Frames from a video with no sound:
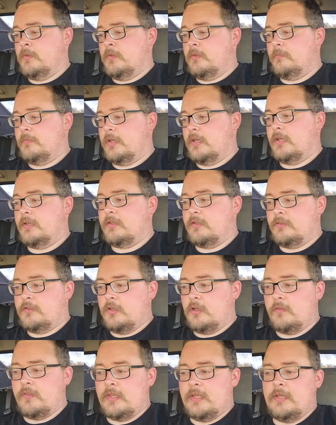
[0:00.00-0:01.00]
But
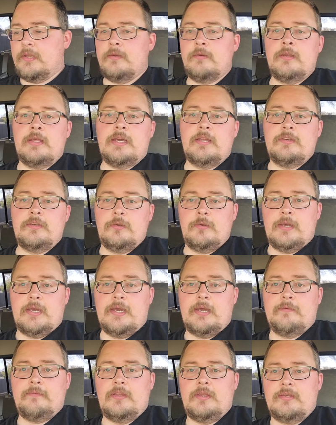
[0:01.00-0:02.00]
until then, I do have